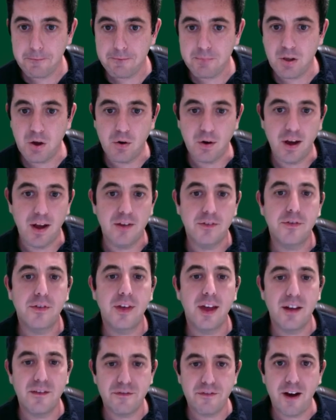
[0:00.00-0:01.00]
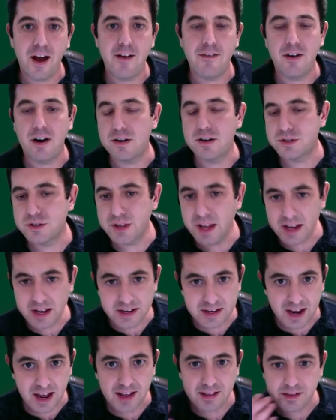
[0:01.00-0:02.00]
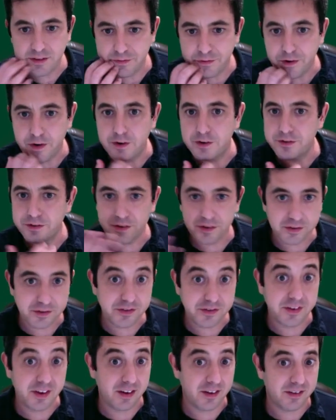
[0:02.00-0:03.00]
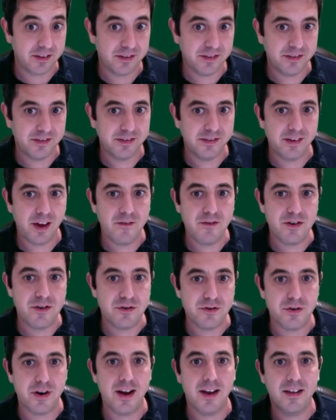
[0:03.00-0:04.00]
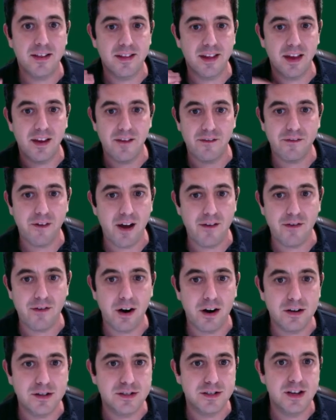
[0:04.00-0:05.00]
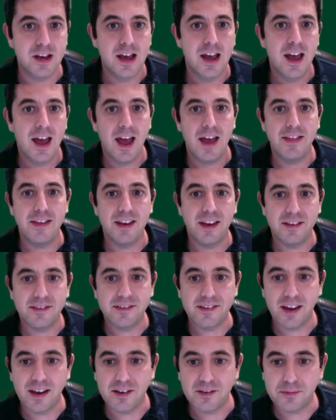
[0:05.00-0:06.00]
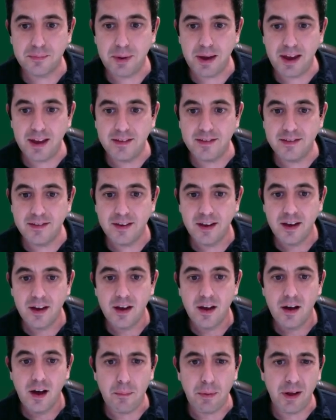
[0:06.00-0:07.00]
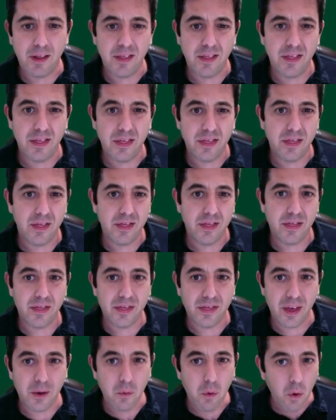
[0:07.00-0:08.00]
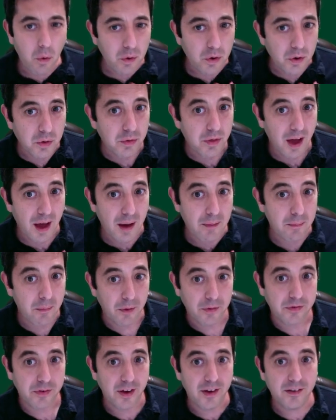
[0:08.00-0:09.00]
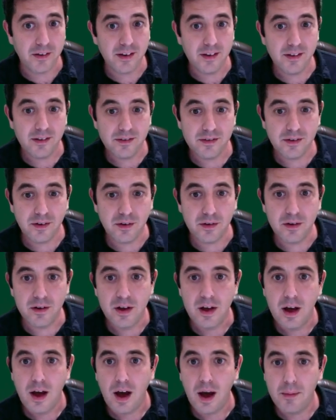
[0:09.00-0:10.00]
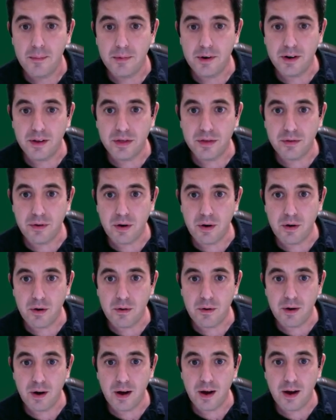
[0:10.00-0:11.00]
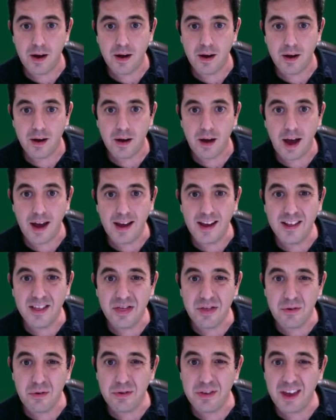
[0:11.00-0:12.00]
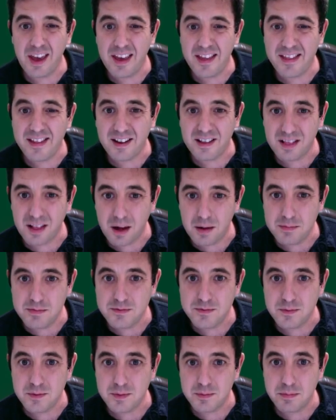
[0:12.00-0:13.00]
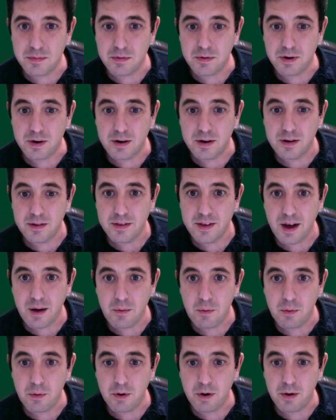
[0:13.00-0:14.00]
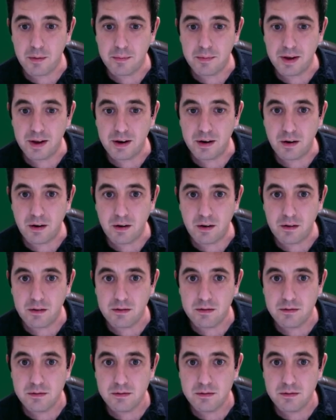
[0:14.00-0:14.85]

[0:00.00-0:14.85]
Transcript: Okay, so they had 5 hearts. So they can take the first 7 tricks, 5 hearts, and the ace, king of spades. But they won't do that, most likely. So I'm going to throw... I can throw the ace of clubs from the board. That won't hurt me at all.